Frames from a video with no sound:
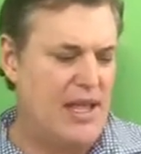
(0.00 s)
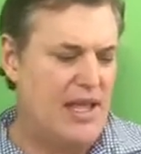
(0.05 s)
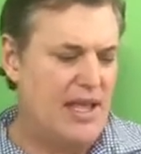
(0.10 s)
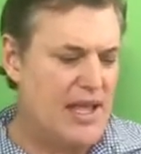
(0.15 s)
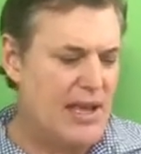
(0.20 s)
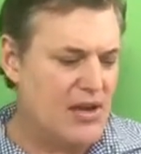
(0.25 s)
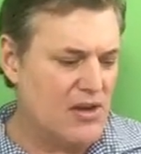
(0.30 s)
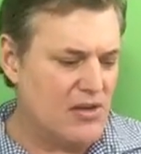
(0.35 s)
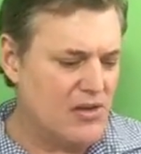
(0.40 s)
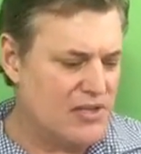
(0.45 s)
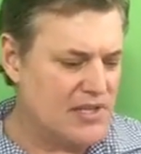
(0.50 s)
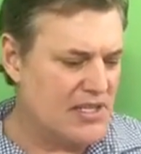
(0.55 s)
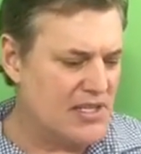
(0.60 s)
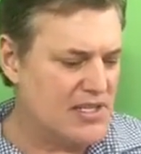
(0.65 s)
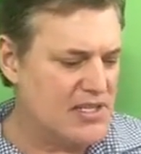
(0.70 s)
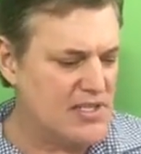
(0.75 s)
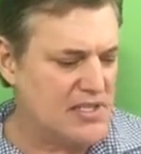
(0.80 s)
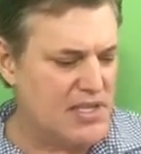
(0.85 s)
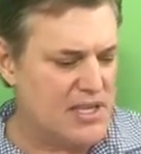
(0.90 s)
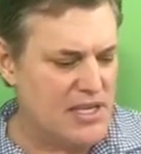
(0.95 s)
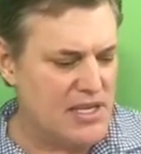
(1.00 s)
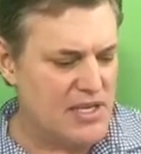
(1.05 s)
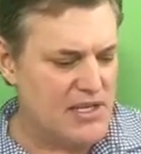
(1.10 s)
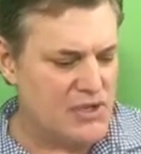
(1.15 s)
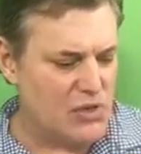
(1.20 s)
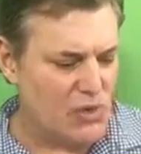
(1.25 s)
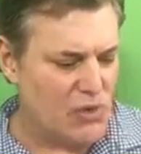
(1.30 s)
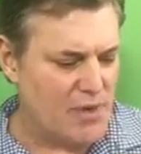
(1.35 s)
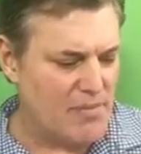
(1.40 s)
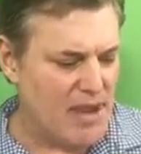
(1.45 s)
here's the
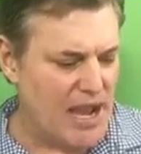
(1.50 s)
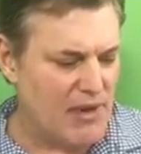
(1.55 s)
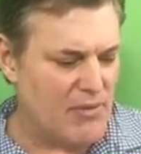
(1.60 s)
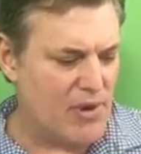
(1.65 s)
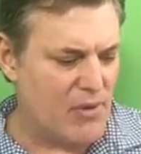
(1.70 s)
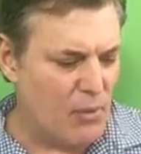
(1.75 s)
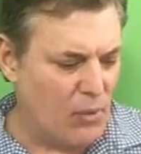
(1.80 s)
tort of battery.